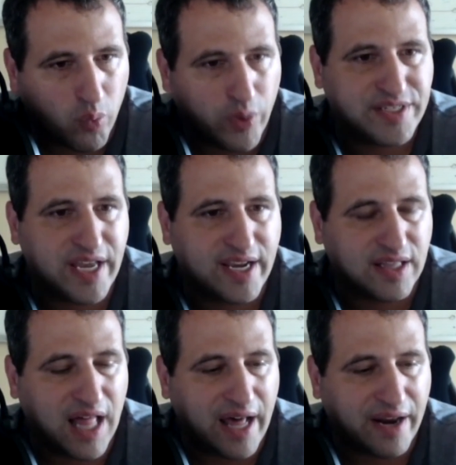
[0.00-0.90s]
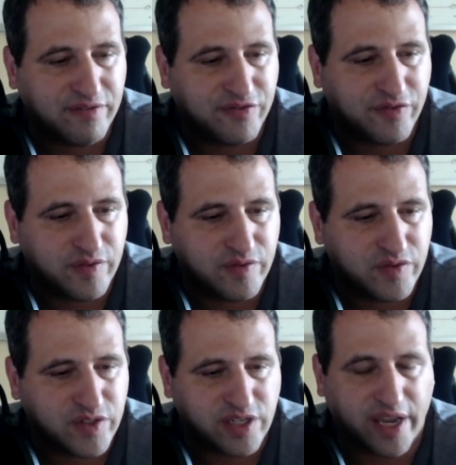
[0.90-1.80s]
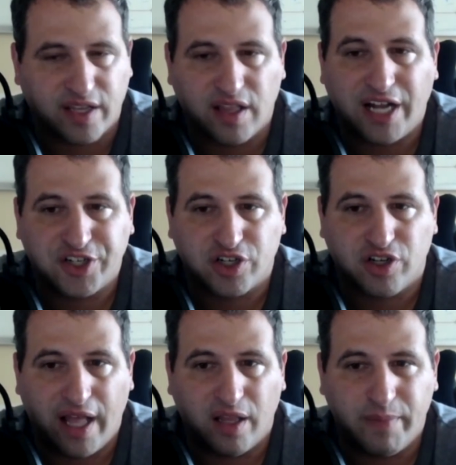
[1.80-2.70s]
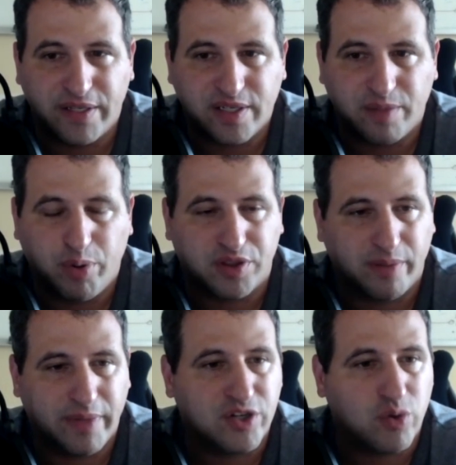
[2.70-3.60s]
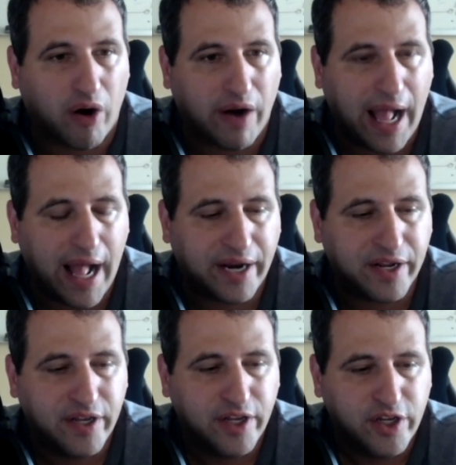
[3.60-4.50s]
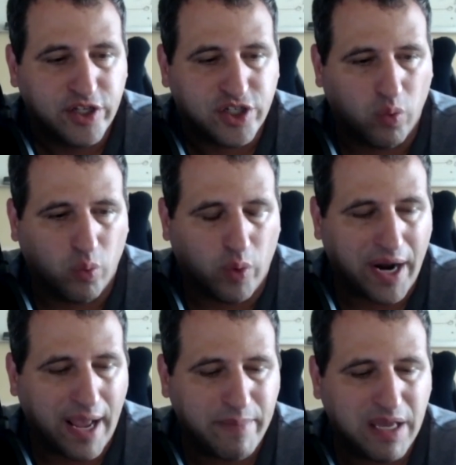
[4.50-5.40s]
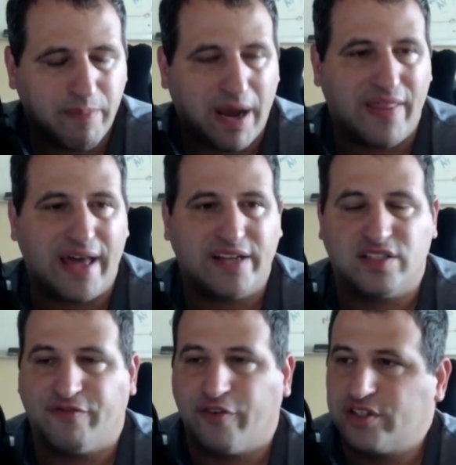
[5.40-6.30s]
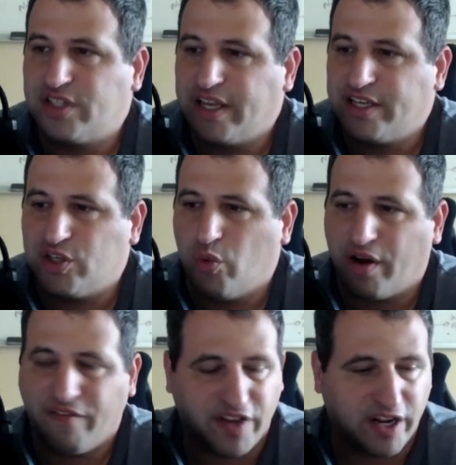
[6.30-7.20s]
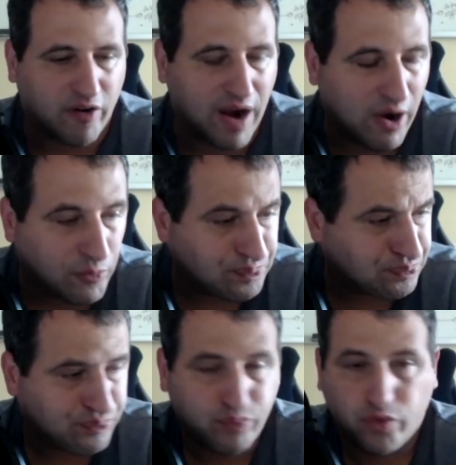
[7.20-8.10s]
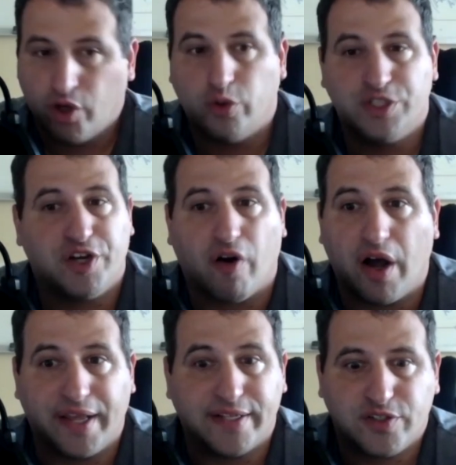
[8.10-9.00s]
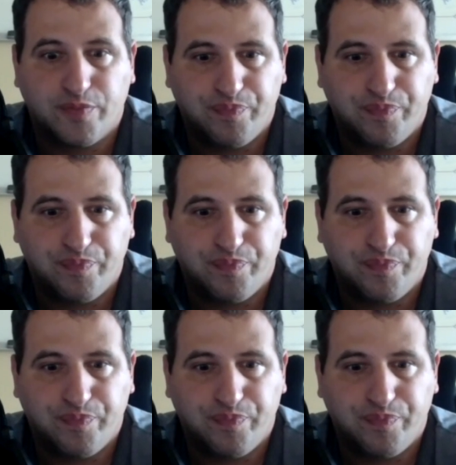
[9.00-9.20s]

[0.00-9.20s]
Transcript: We take a lot of psychological elements and put them into our ad. So what I mean by that is, the first thing is, you want to figure out, who is your audience?